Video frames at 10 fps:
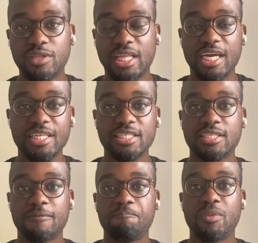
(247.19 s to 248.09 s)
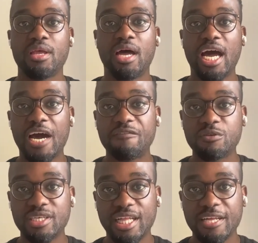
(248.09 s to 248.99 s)
clients, have
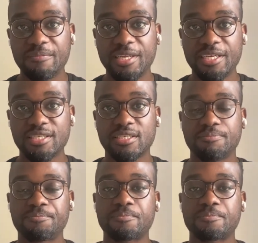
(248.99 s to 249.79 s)
those client meetings,